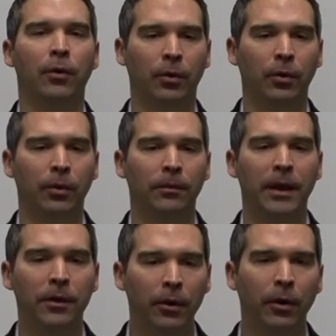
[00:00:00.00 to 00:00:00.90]
cord,
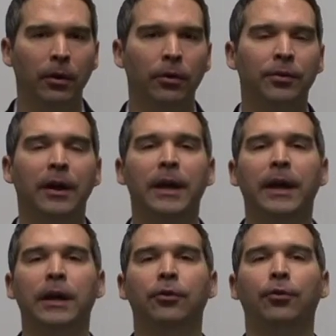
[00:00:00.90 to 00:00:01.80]
and nerves
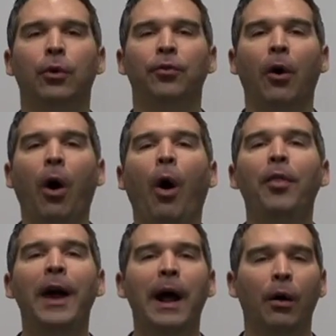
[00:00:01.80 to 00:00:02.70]
controls all
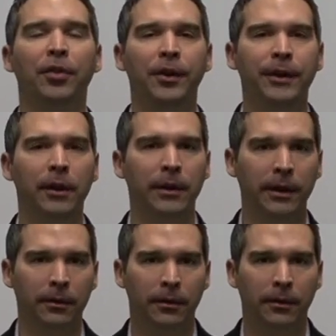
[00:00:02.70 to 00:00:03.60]
the health and
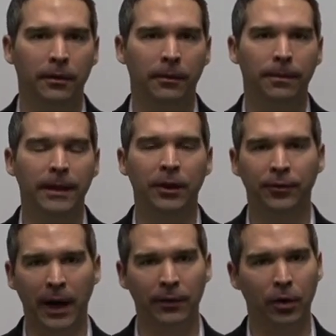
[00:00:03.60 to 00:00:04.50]
healing
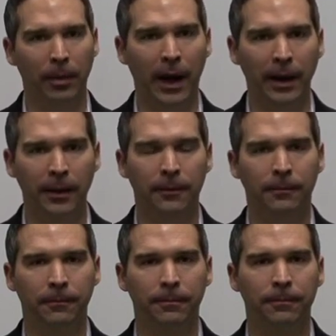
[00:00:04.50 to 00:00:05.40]
inside of your body.
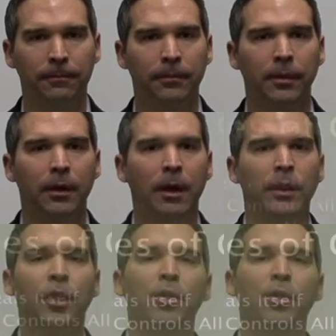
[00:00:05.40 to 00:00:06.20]
The